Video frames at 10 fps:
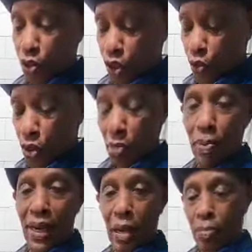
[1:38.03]
So not only the
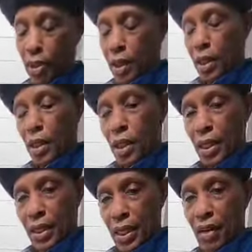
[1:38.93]
pineapple
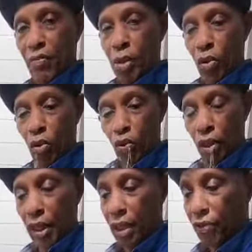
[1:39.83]
itself, but
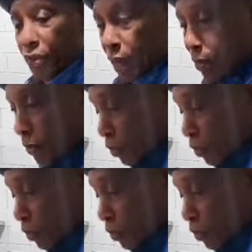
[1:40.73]
also the leaf, yeah?